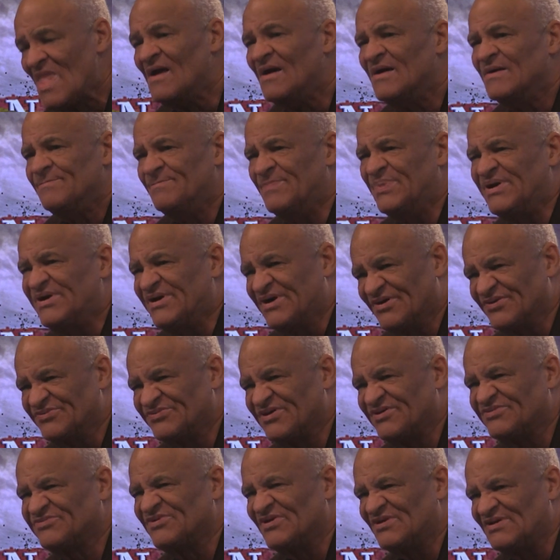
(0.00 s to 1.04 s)
Because there's
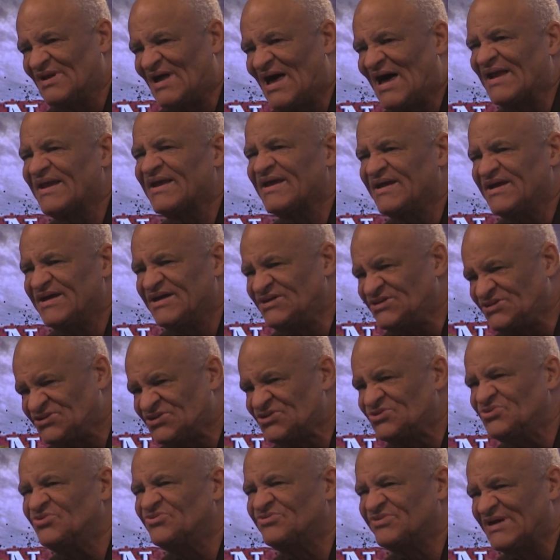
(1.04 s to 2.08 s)
a lot of
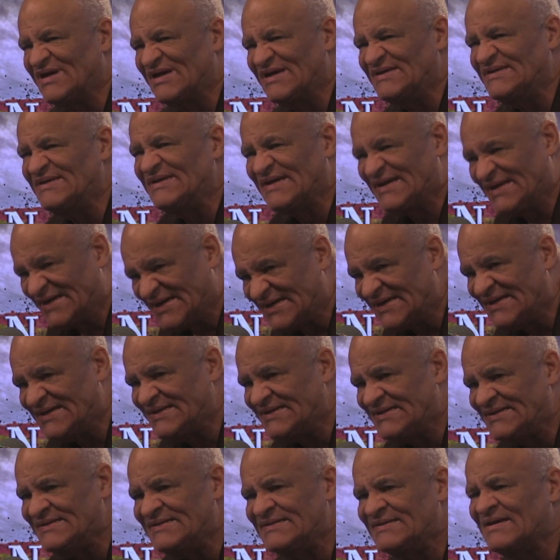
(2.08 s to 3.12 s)
issues in
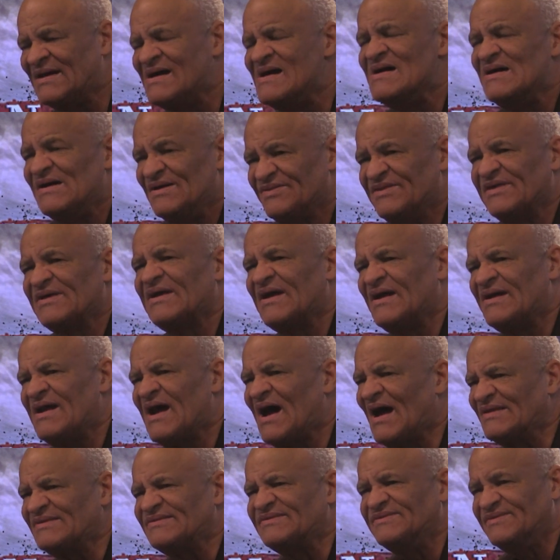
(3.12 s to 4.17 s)
Keene that are
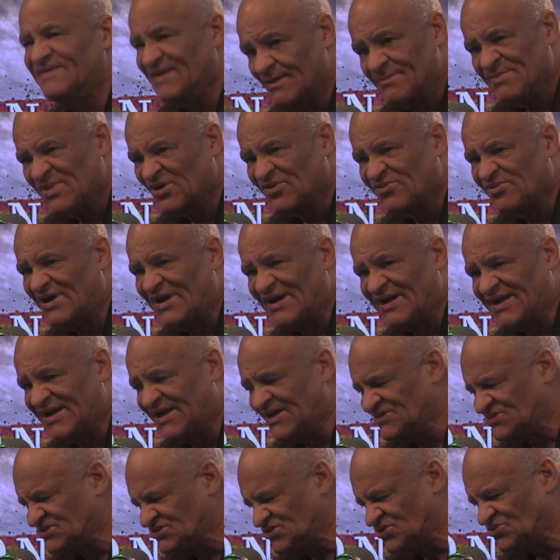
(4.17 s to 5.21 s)
not Democratic
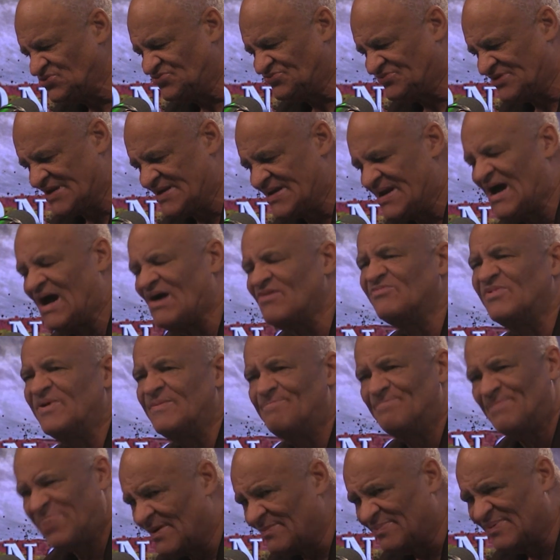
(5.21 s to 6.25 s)
issues, they're not
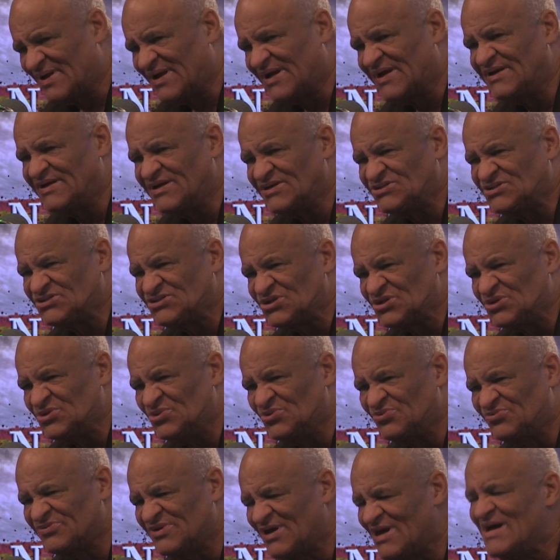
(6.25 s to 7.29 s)
Republican issues,
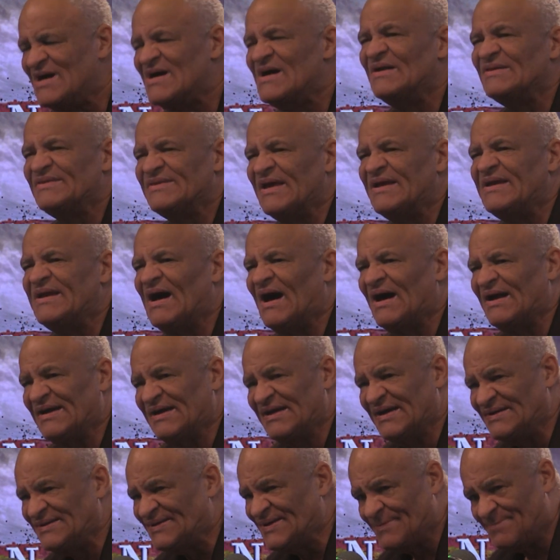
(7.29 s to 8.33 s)
they're not
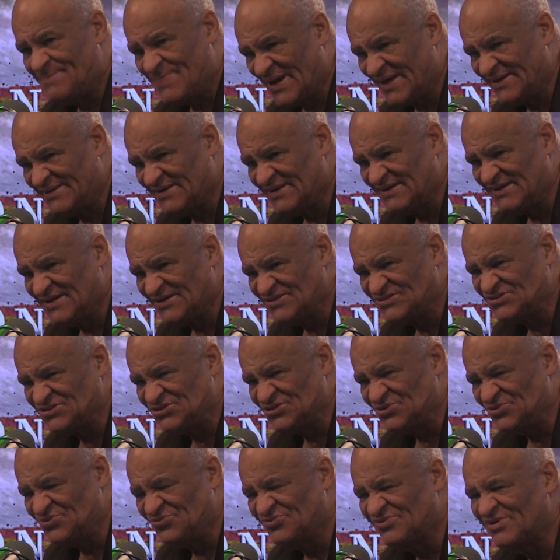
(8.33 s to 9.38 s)
independent
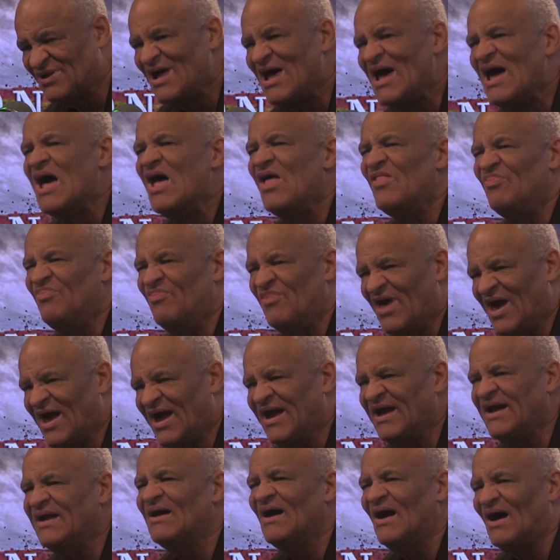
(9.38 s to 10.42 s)
issues,
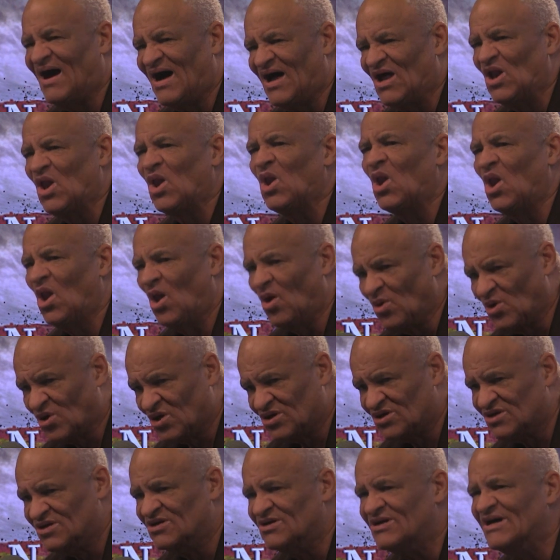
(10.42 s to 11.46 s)
they are
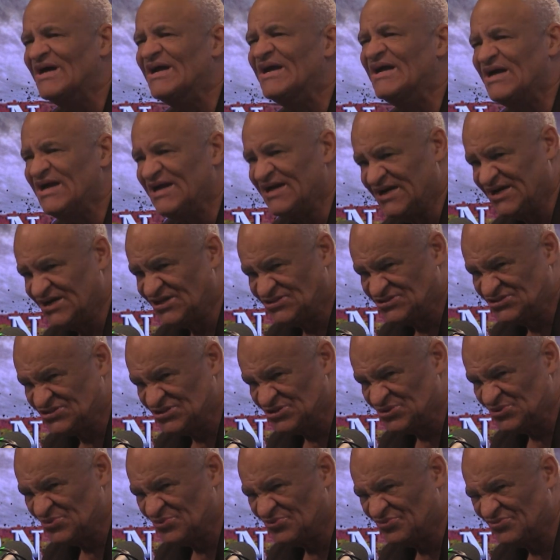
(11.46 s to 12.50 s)
local
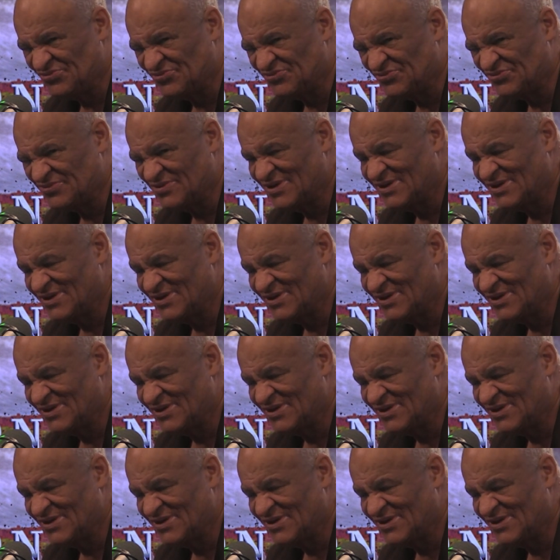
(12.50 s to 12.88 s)
issues.